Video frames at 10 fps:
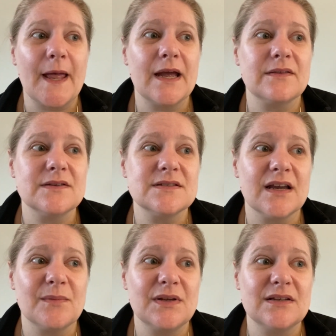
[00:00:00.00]
and the
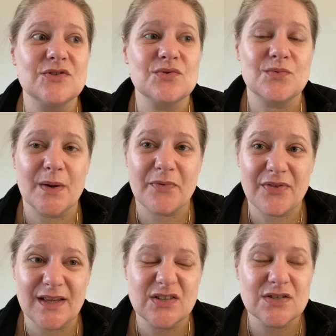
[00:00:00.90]
time needed to wrap
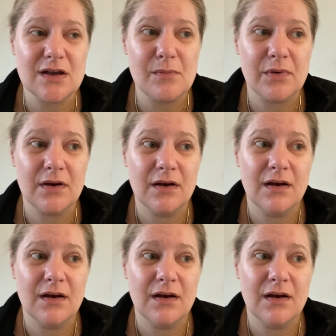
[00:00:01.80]
things up.